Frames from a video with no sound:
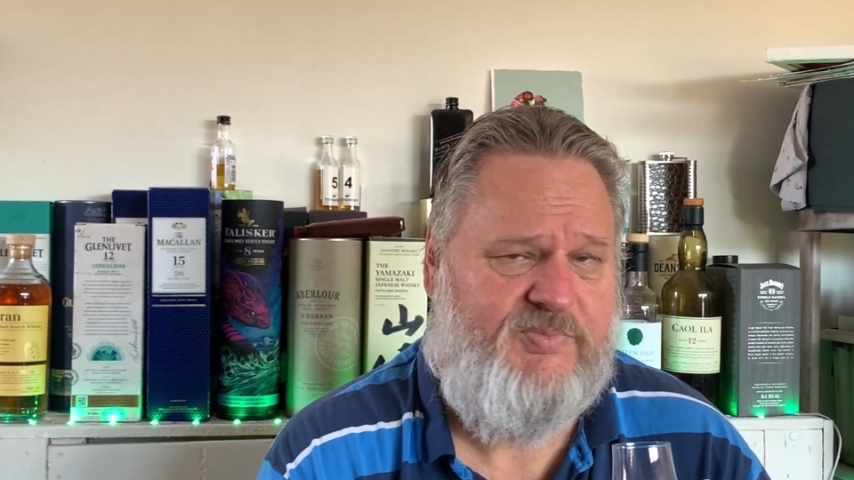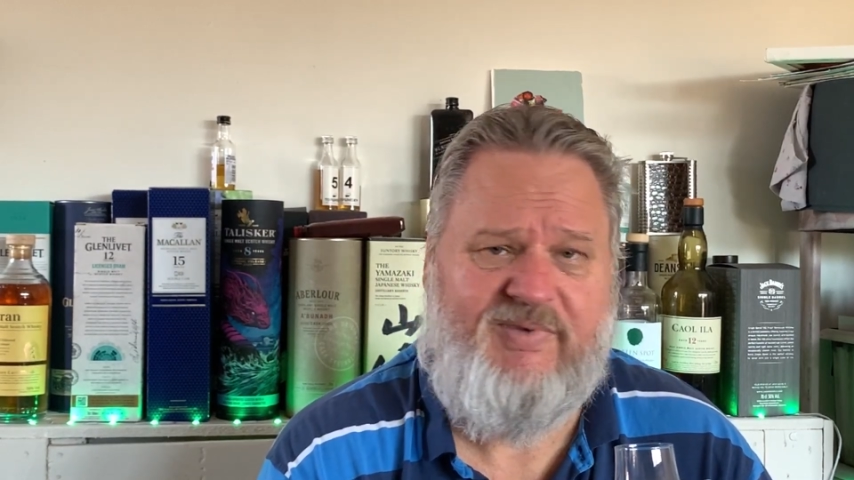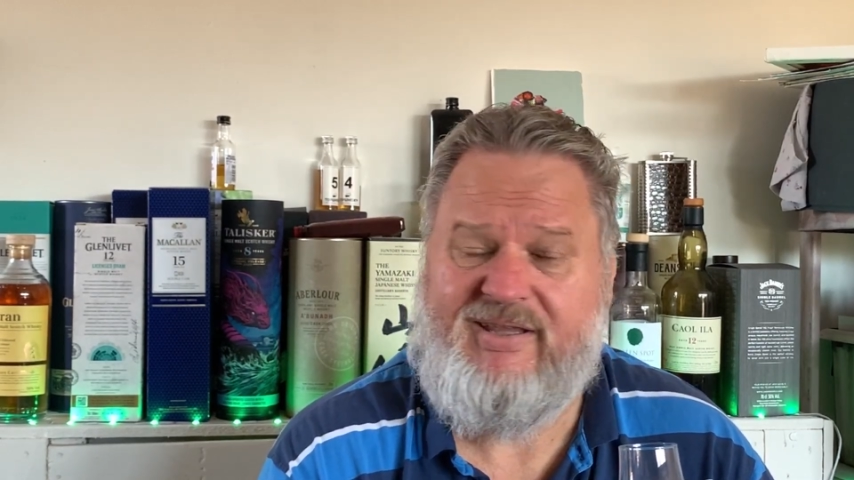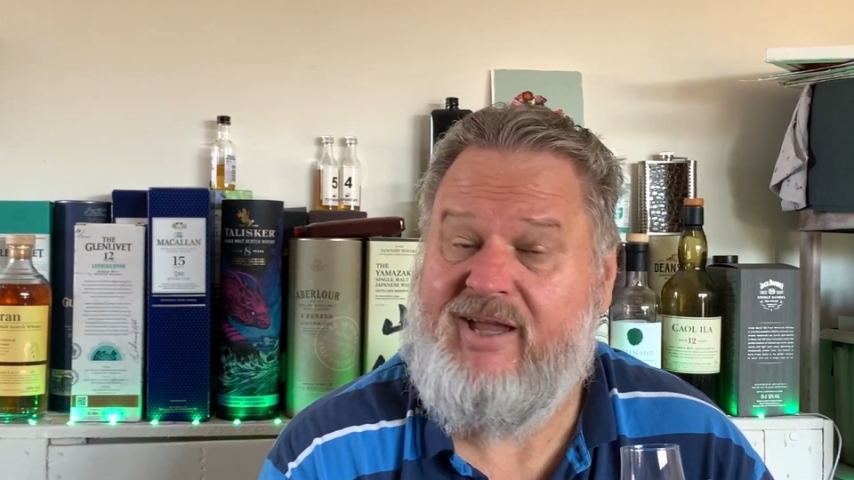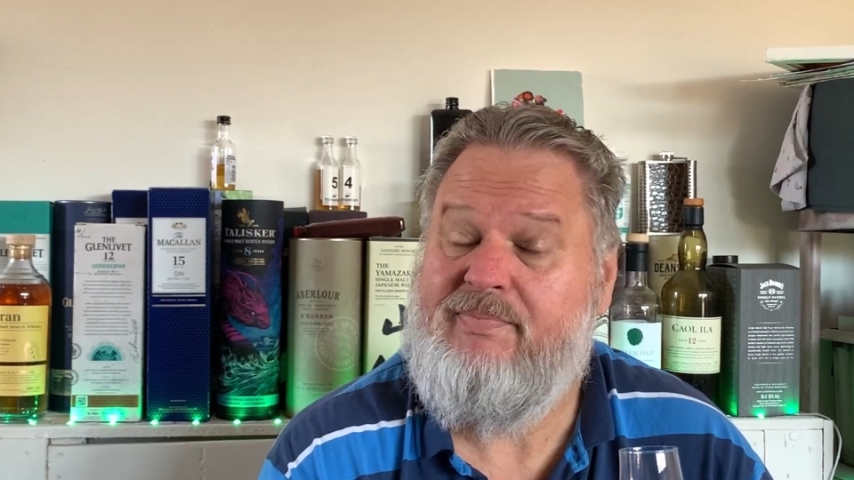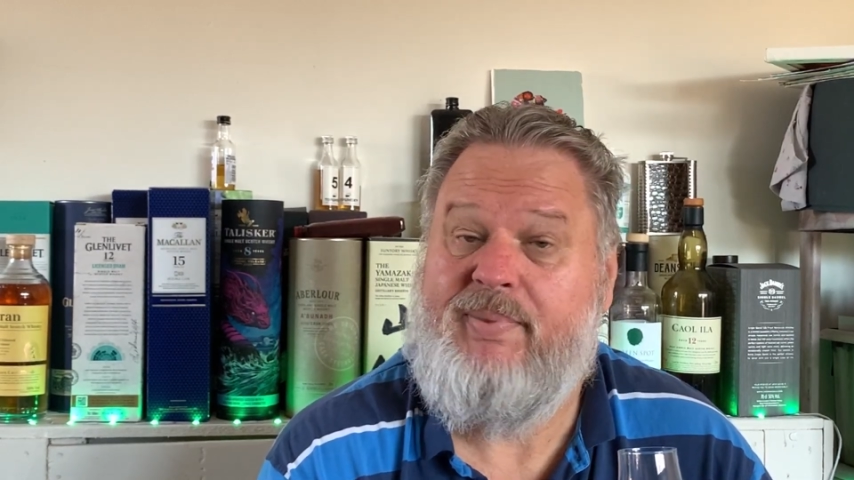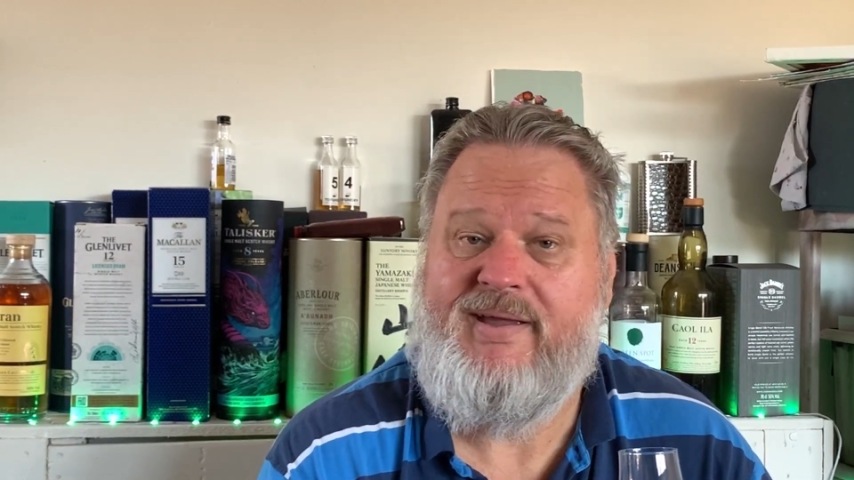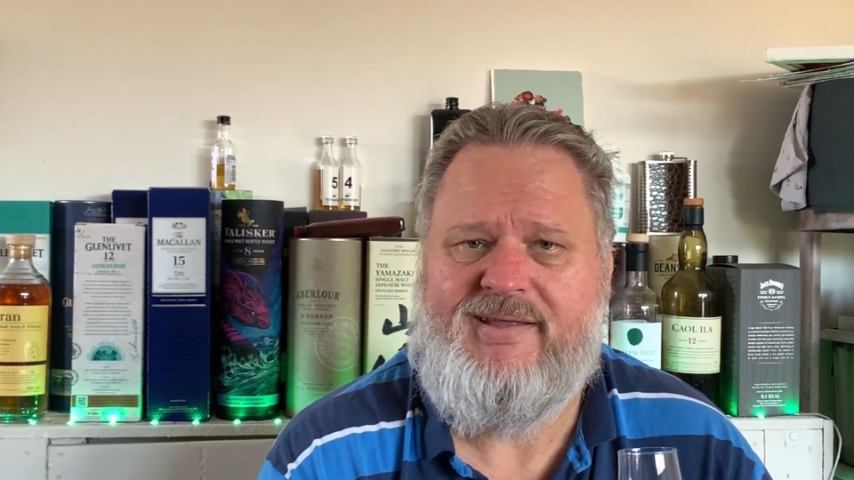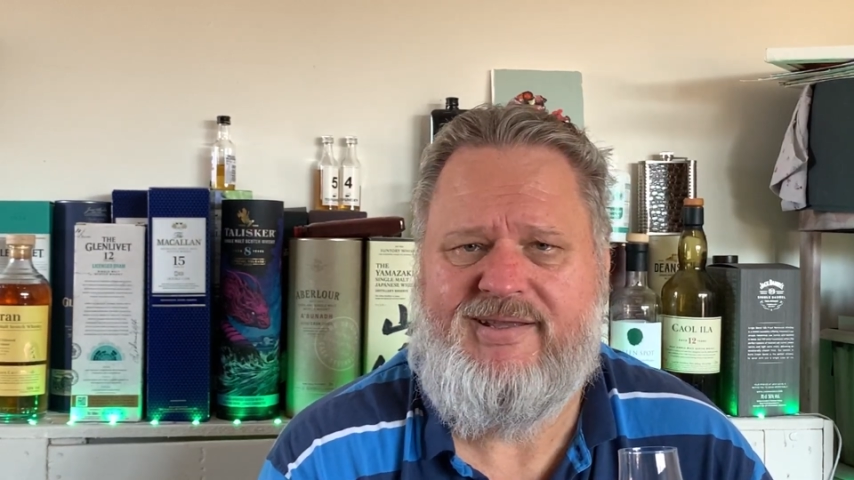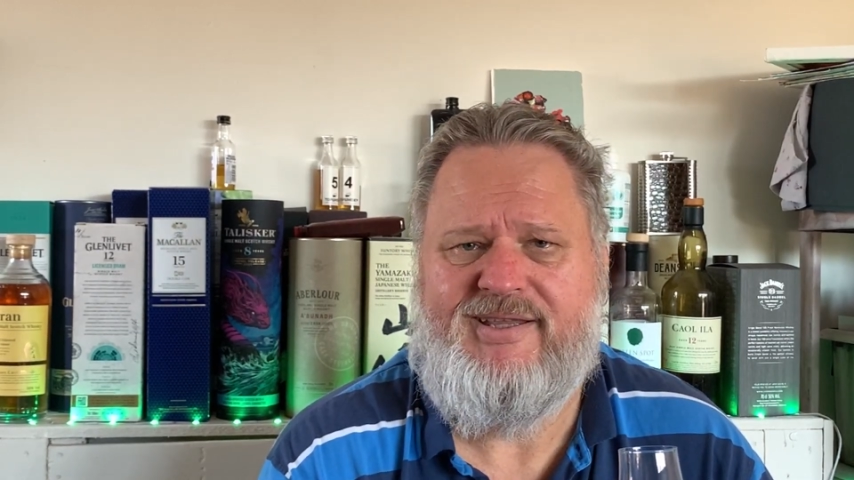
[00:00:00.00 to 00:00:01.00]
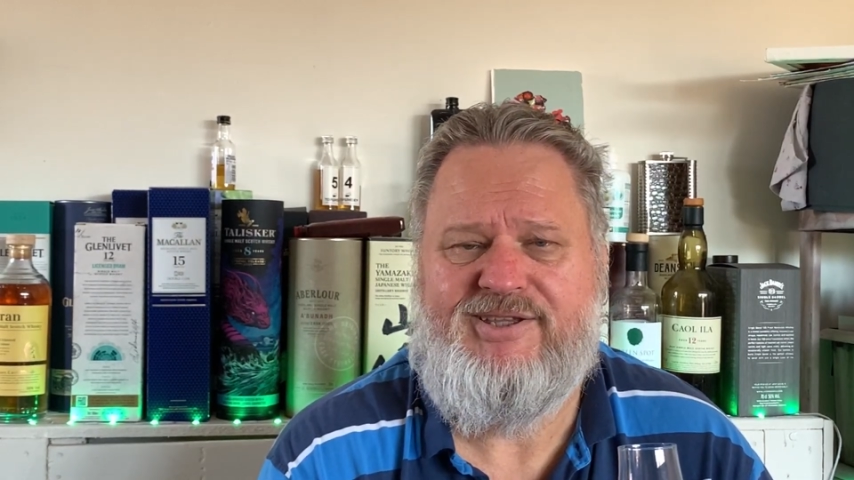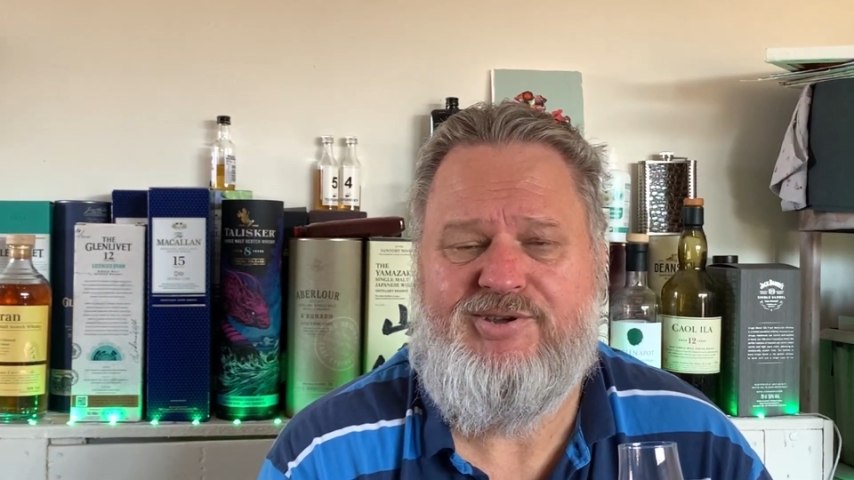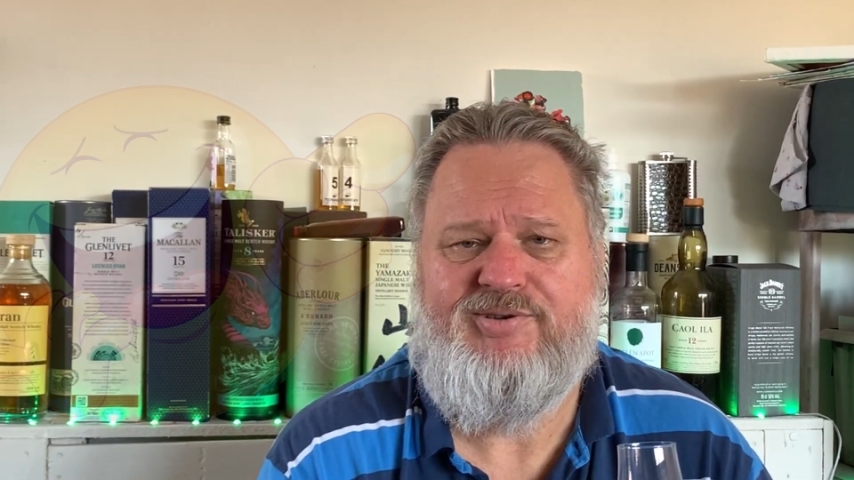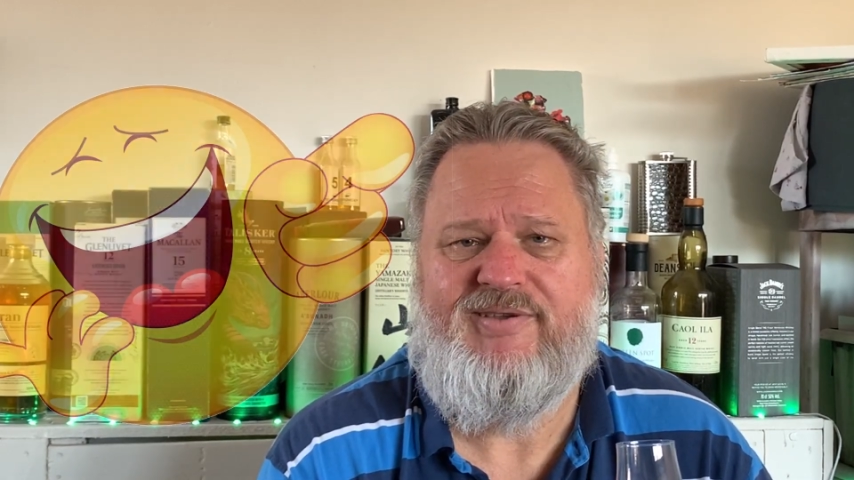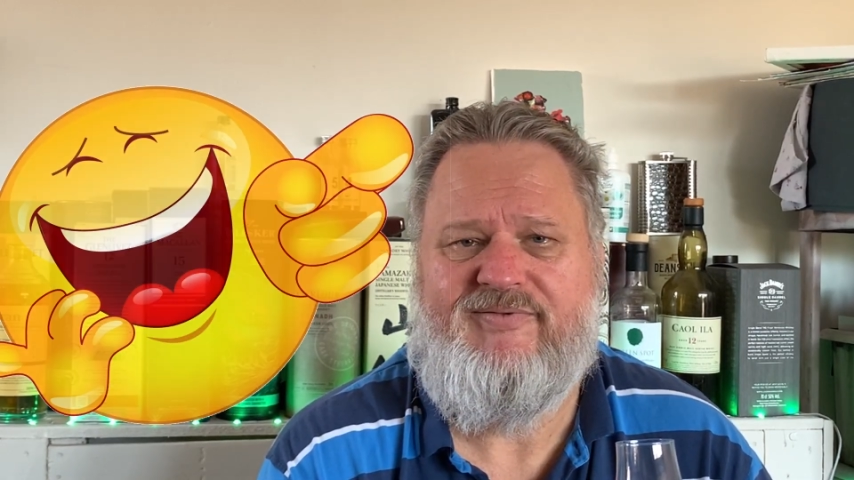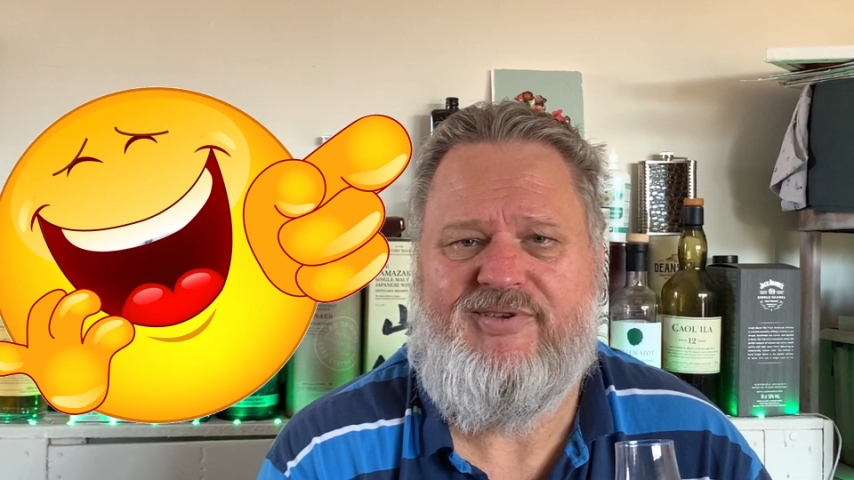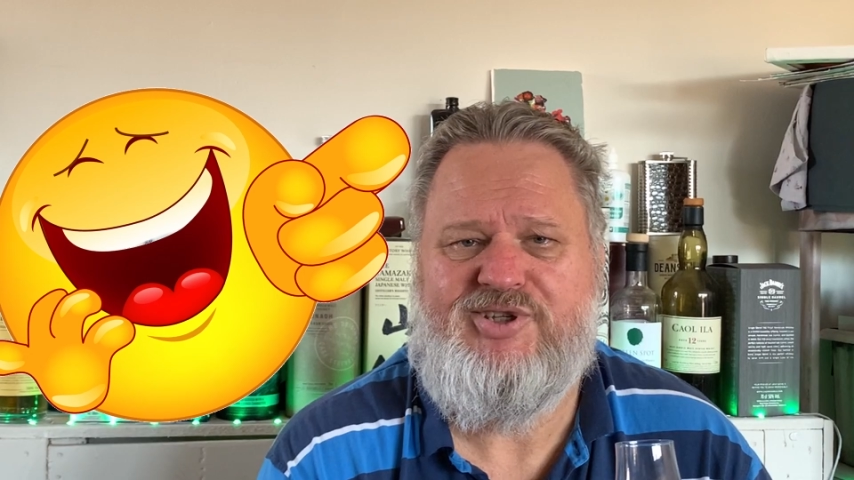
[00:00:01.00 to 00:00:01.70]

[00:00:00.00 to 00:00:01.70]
that I paid at the duty-free